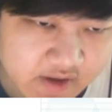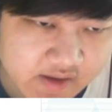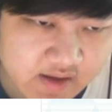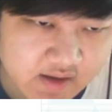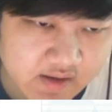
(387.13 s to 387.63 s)

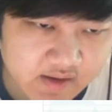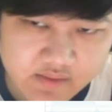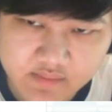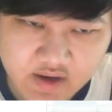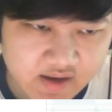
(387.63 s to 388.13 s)
again, on
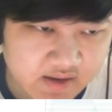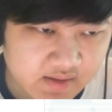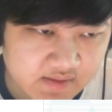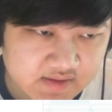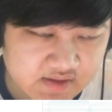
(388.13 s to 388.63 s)
the
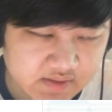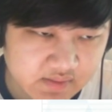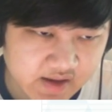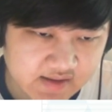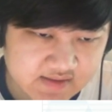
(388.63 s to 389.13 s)
run
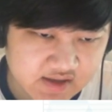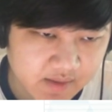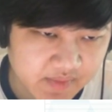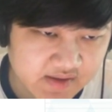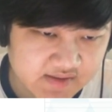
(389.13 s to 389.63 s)
into Can't
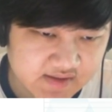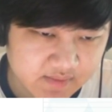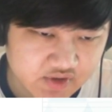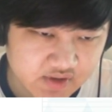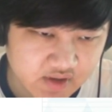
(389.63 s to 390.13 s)
Stop Us,
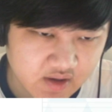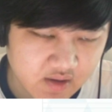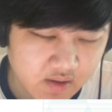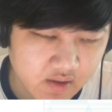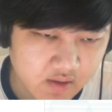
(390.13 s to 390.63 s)
M G
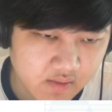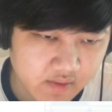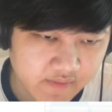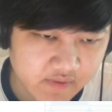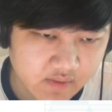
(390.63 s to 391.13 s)
R,
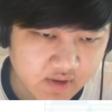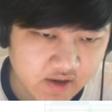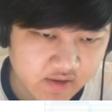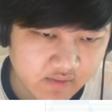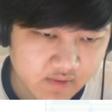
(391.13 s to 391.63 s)
or if you don't
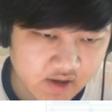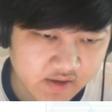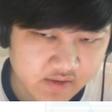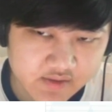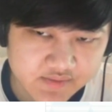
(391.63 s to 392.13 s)
want on the
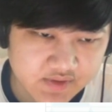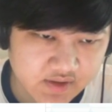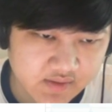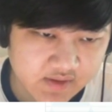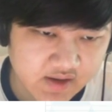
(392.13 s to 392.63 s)
run, you, could, you
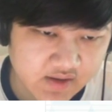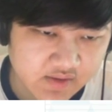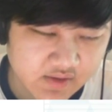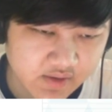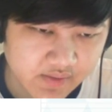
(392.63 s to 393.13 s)
know, again,
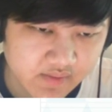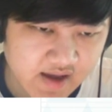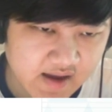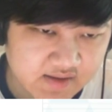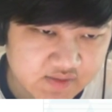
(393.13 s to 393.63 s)
you go through that as